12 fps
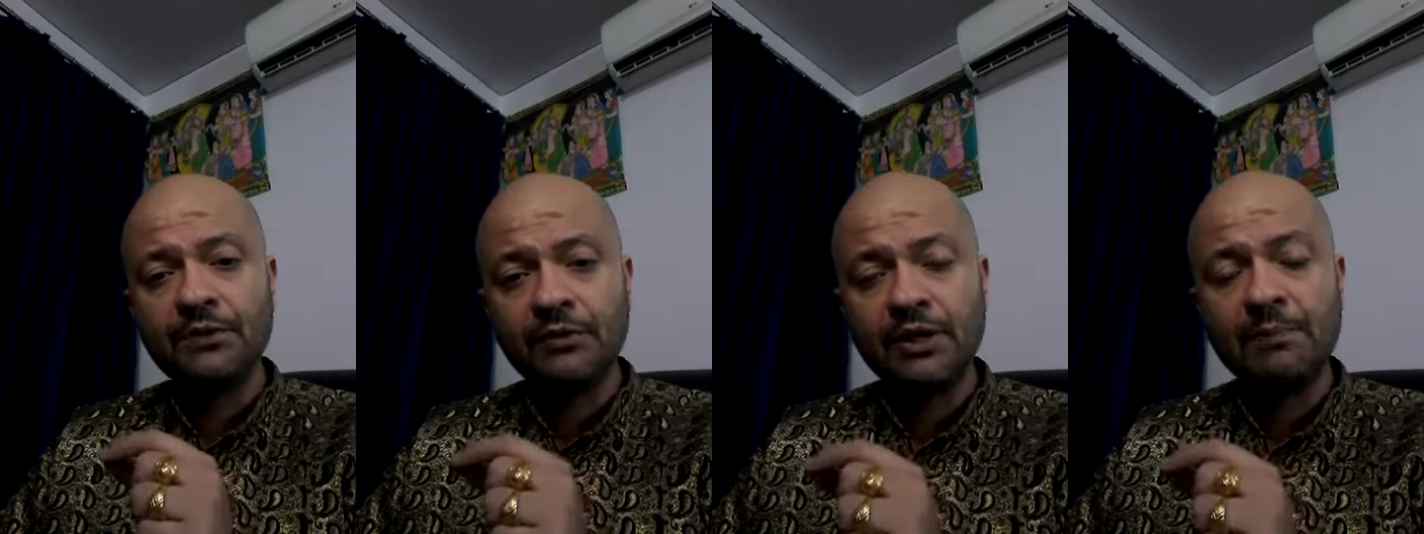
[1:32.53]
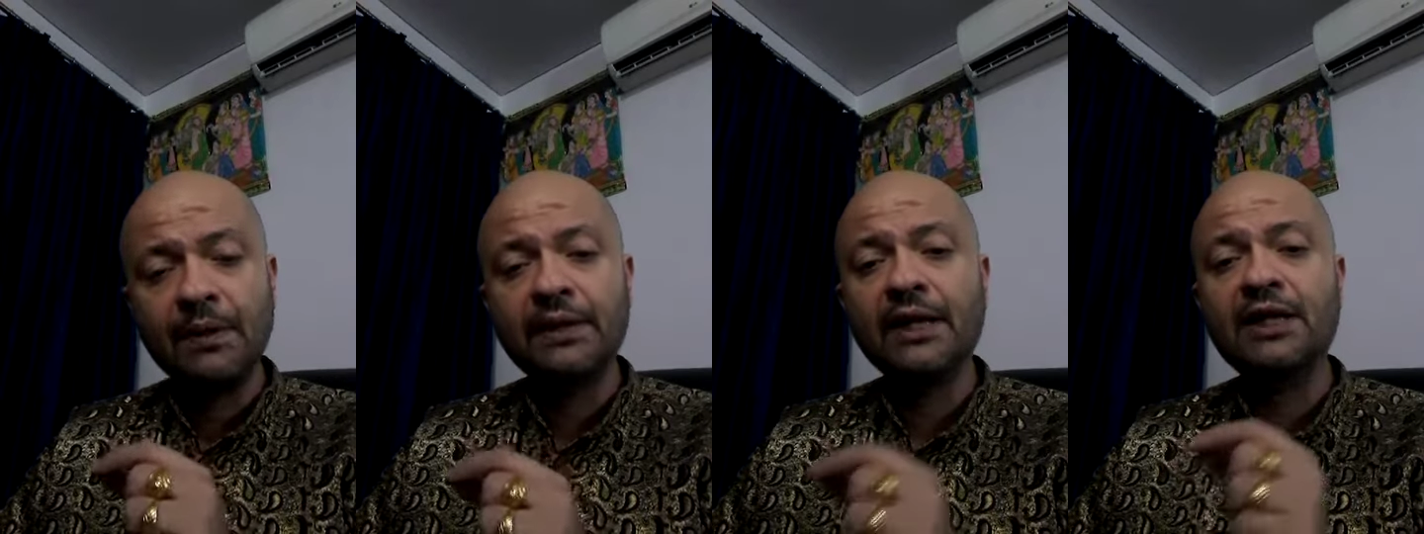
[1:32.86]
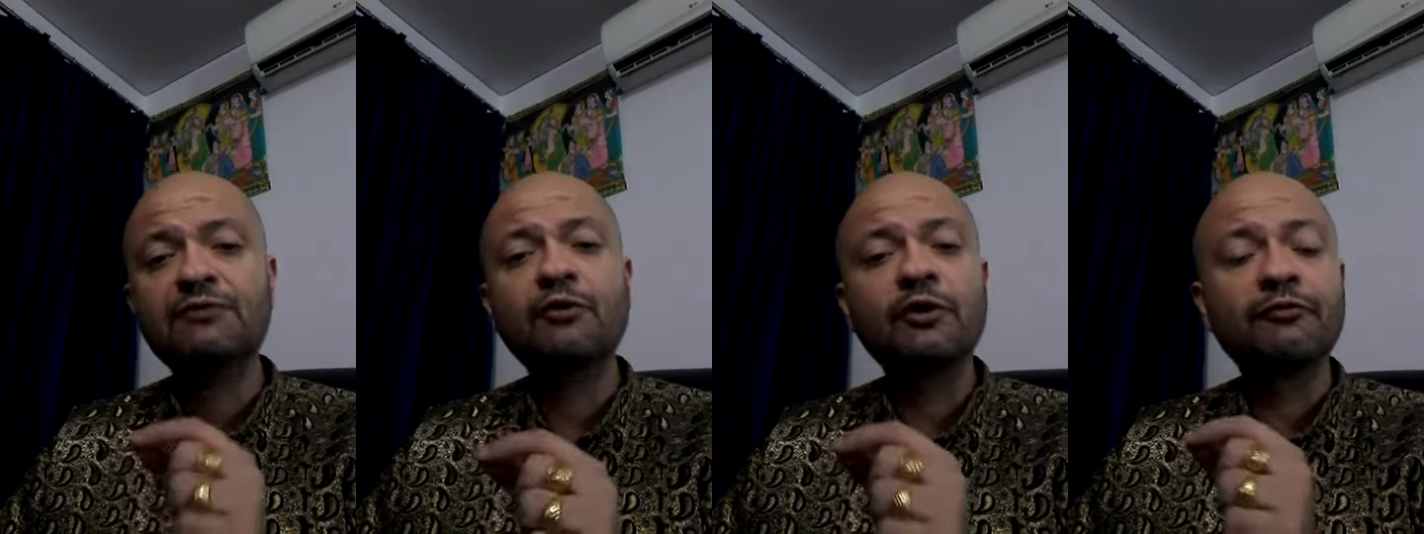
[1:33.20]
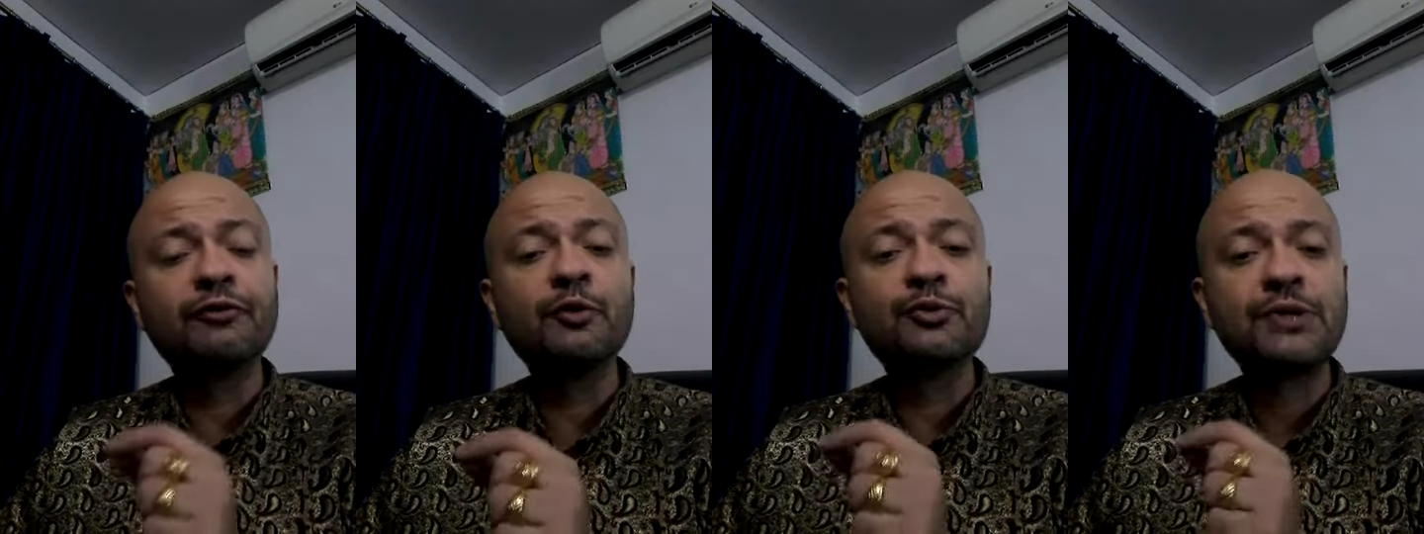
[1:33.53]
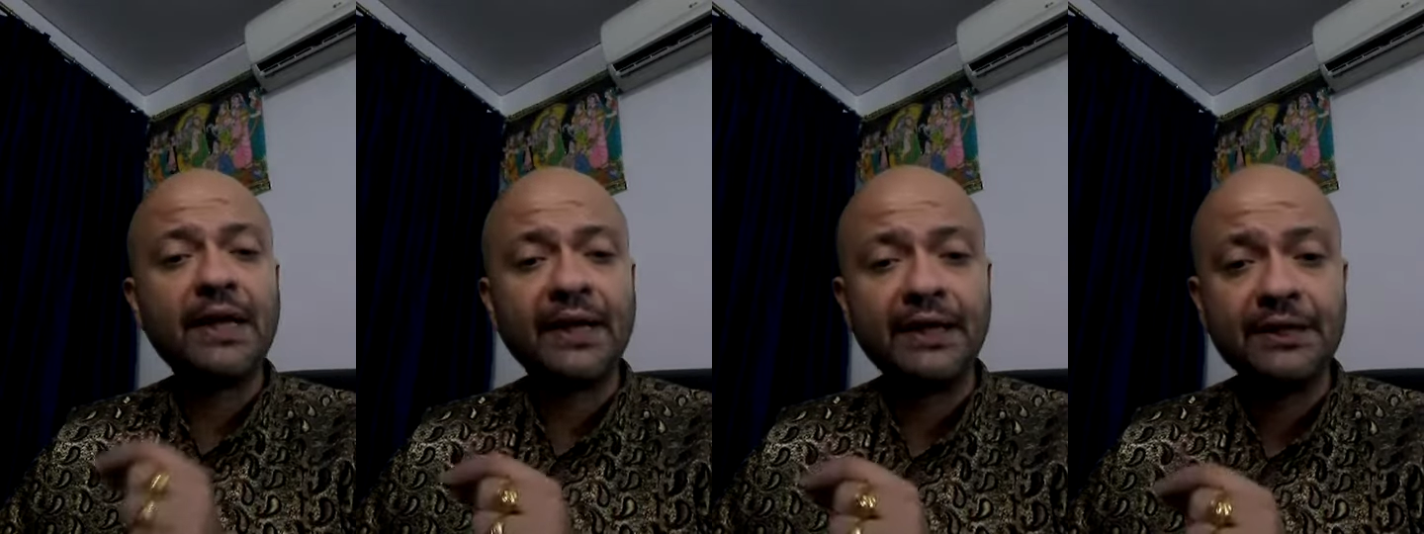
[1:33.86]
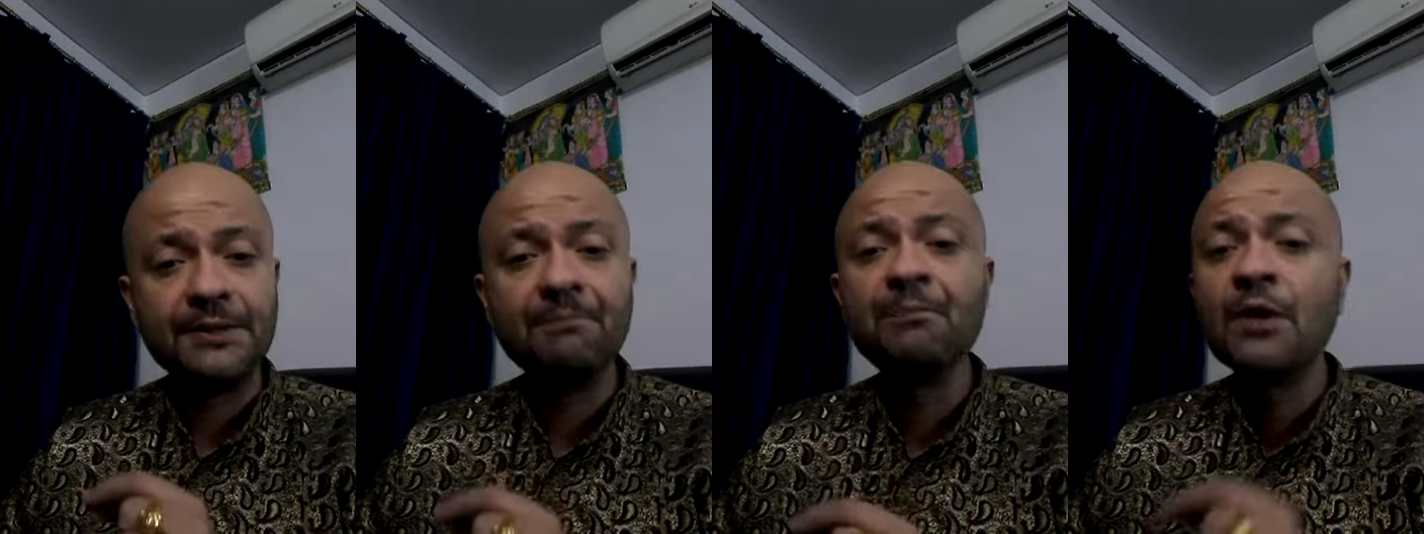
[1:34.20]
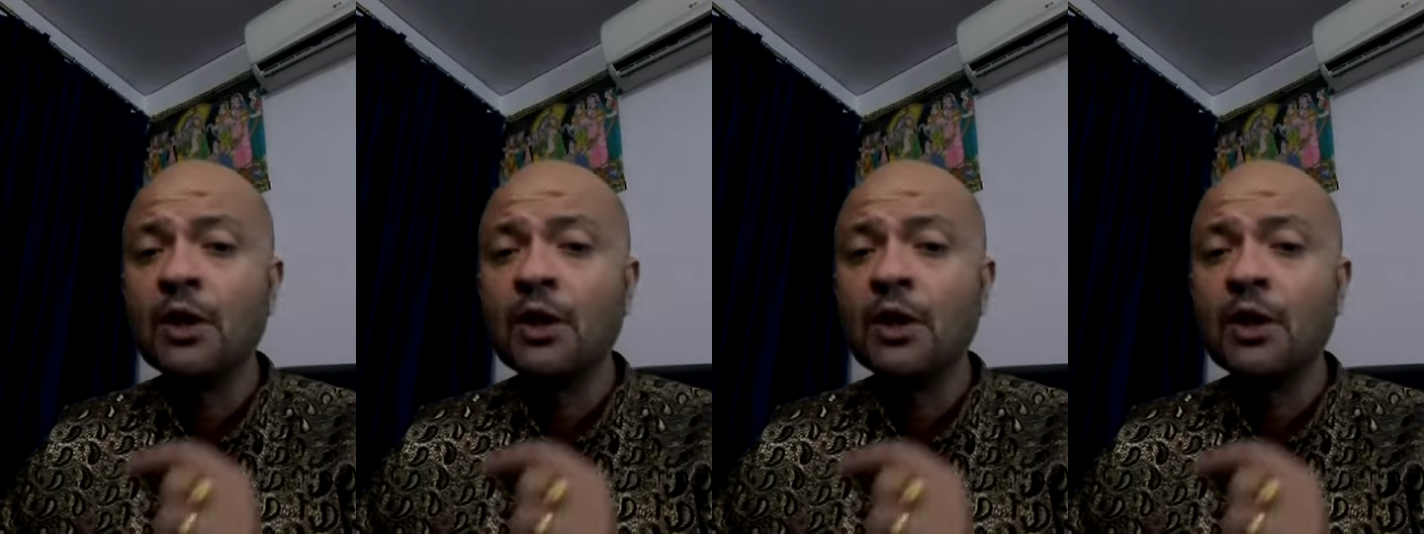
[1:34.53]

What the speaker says: 3 bandhas for a few seconds.